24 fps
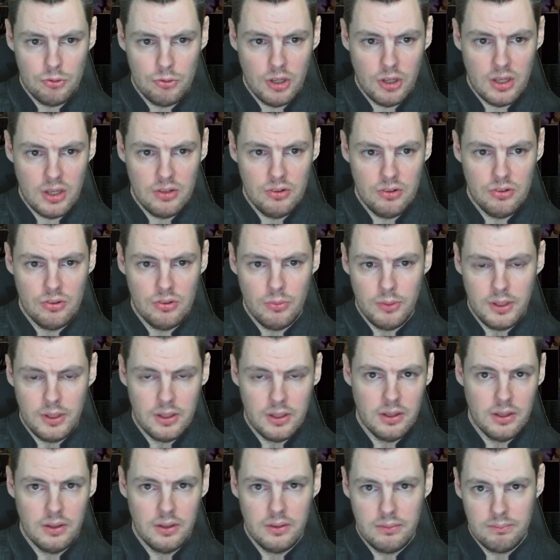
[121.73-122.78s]
changes that we're
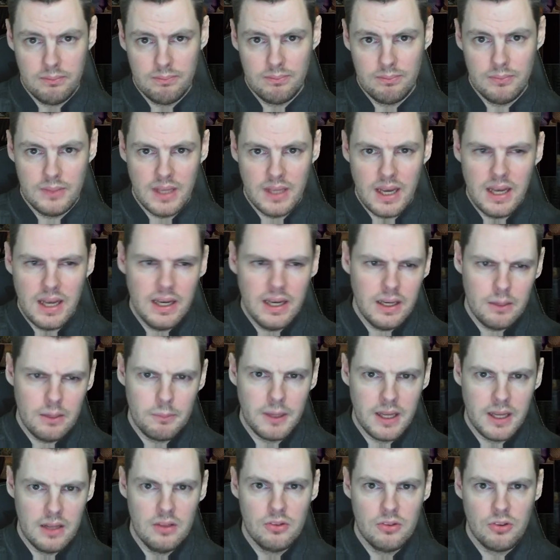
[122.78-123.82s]
going to get a little
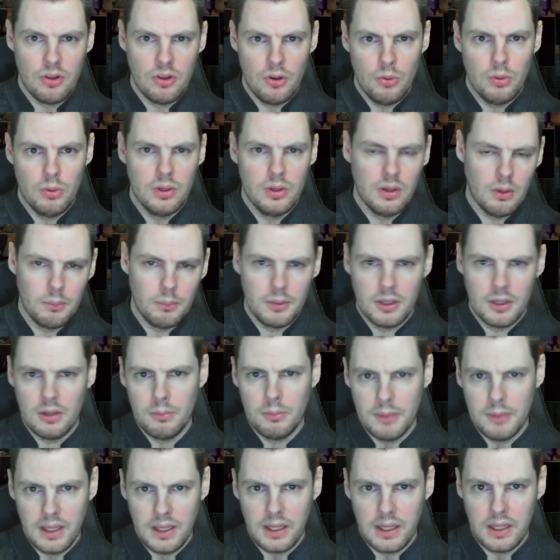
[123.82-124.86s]
bit into, and I'm going to
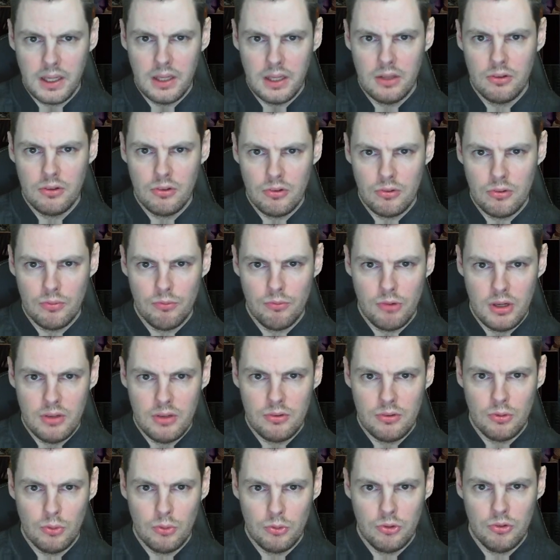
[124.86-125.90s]
be linking you to some
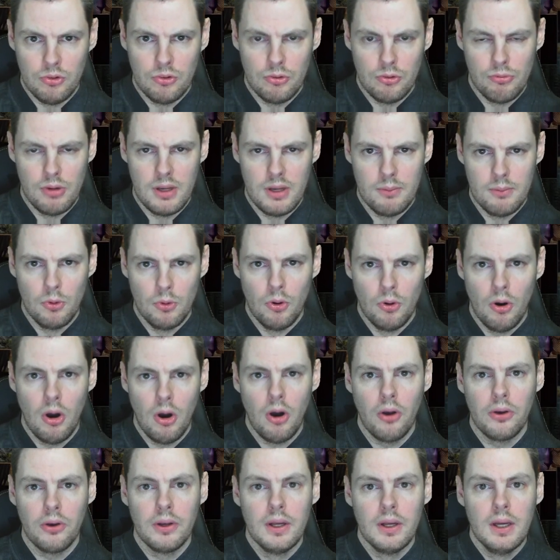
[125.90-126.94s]
resources to read more
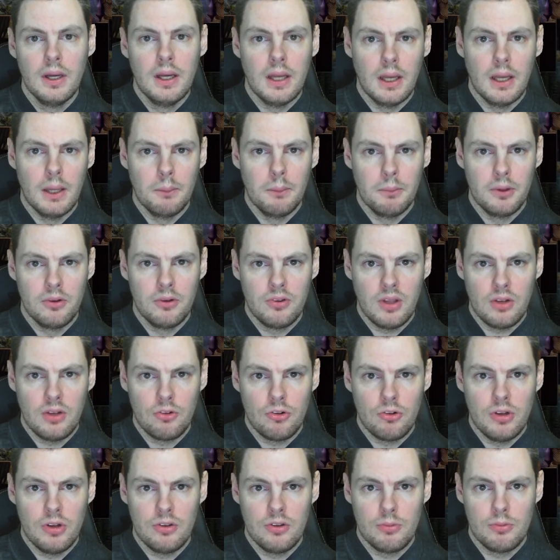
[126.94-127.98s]
on. But
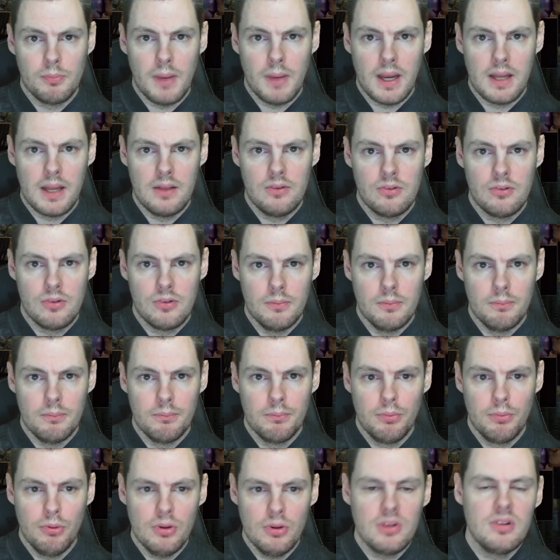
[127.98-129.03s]
essentially, it's made some
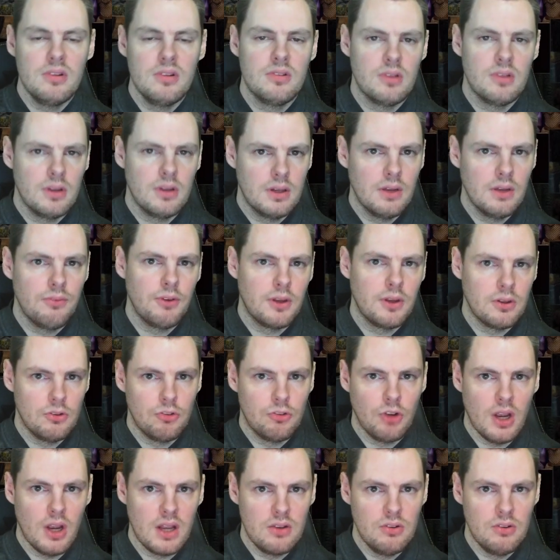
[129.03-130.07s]
pretty significant
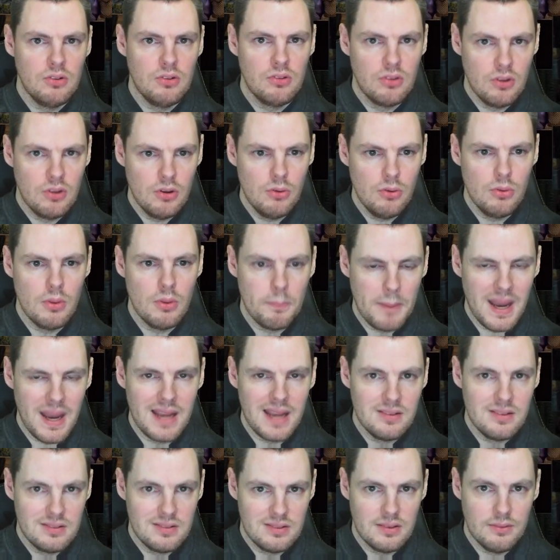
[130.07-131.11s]
changes to the
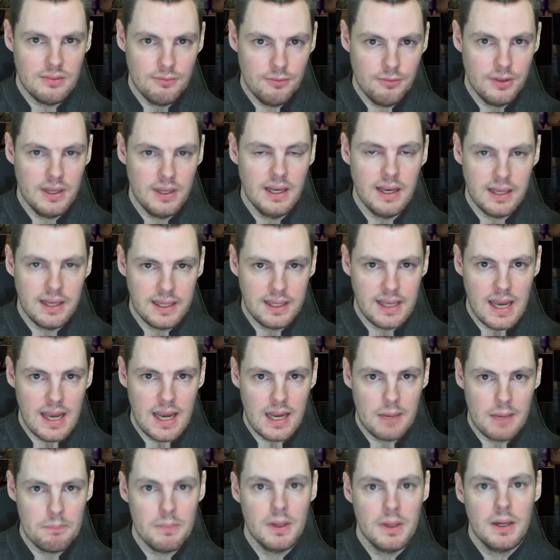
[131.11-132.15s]
base vanilla
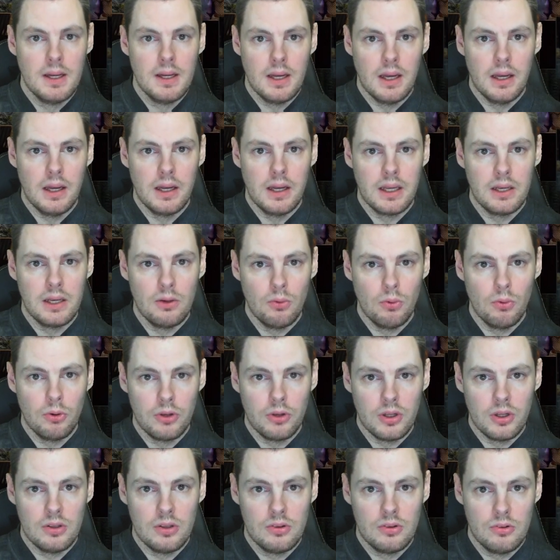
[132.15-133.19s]
game in
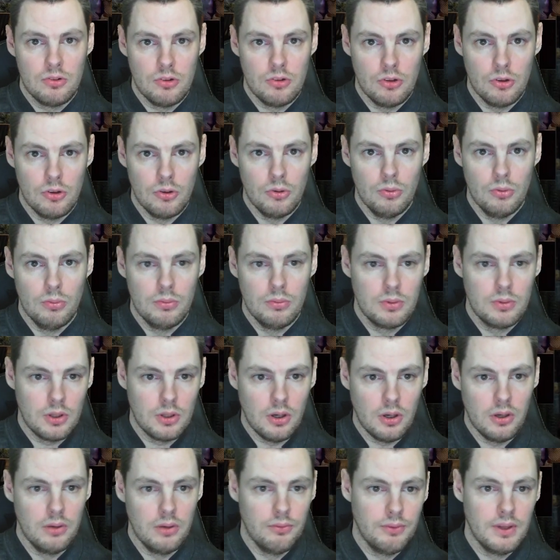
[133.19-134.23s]
order to
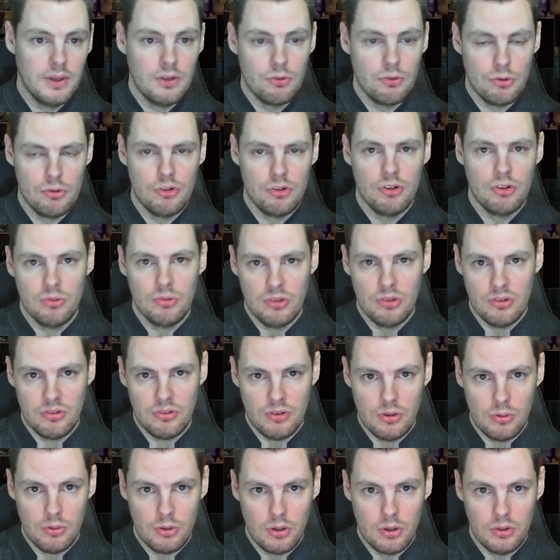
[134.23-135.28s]
kind of introduce this
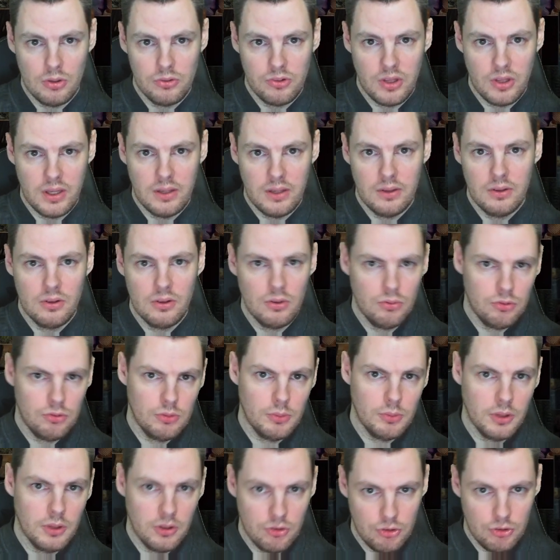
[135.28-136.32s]
new content and do
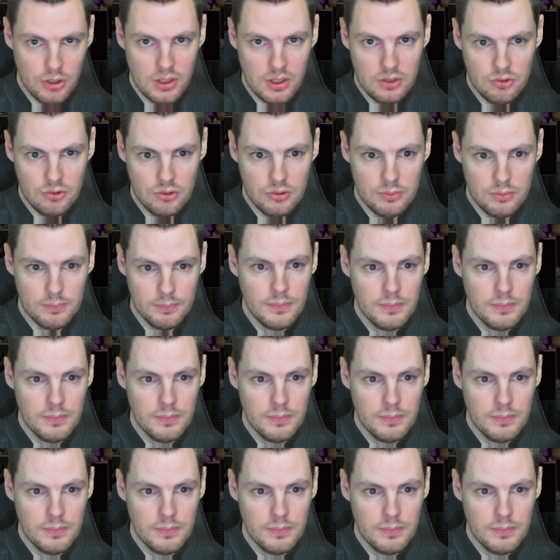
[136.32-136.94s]
some other changes.